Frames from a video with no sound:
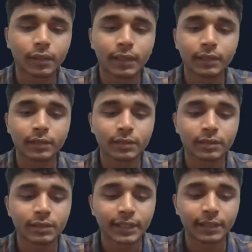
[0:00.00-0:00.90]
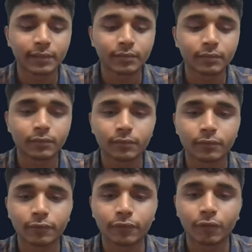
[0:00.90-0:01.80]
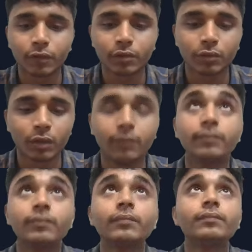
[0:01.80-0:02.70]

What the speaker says: and the second for column.